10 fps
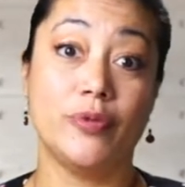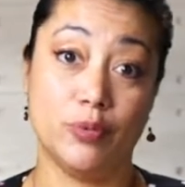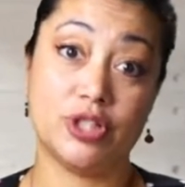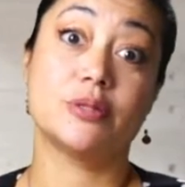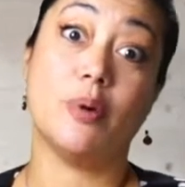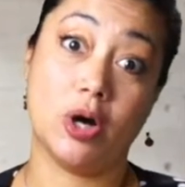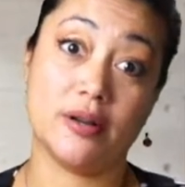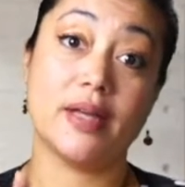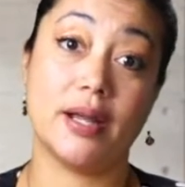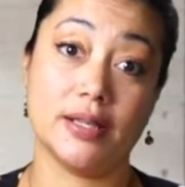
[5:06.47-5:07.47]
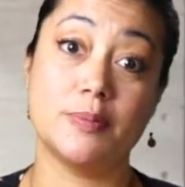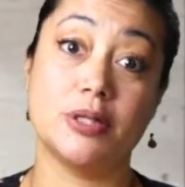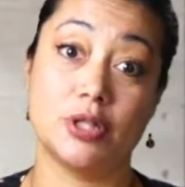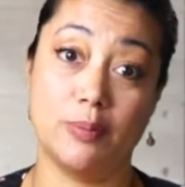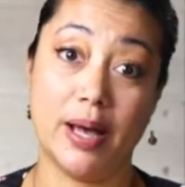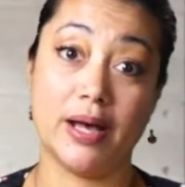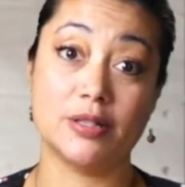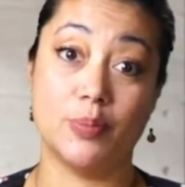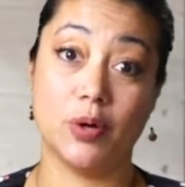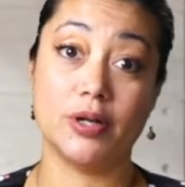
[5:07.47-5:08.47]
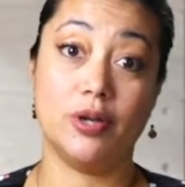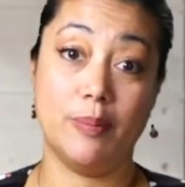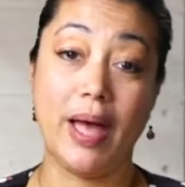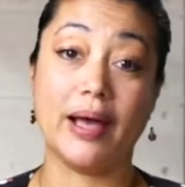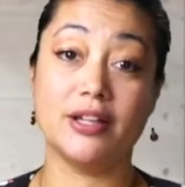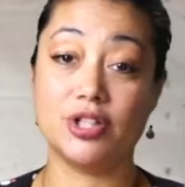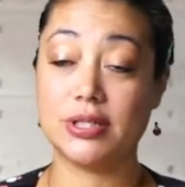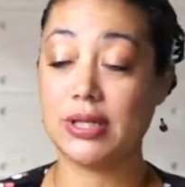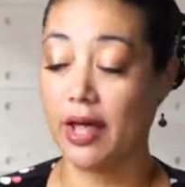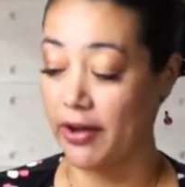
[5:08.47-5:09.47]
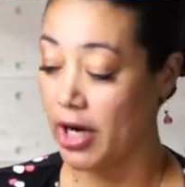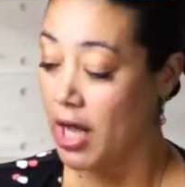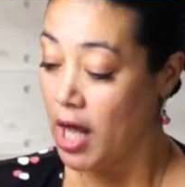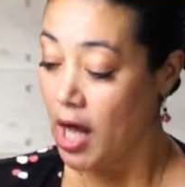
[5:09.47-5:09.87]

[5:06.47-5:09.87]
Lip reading: which is part of that expedition passport, you can package it together.